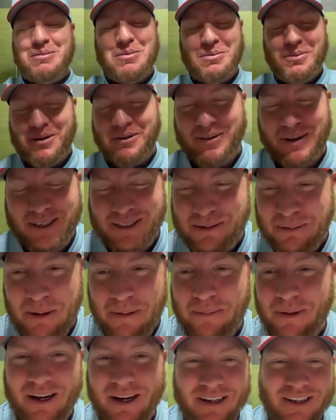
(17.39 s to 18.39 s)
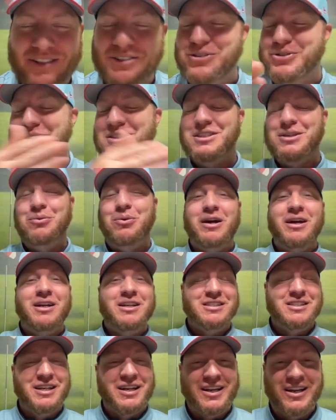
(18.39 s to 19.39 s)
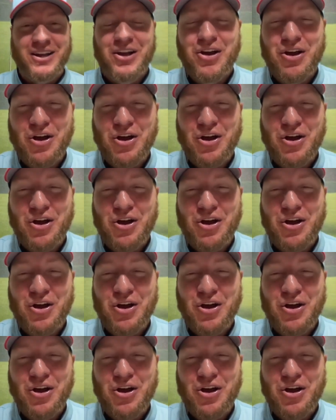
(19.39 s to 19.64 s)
Bay Rays on my mind because you'll see why in a second.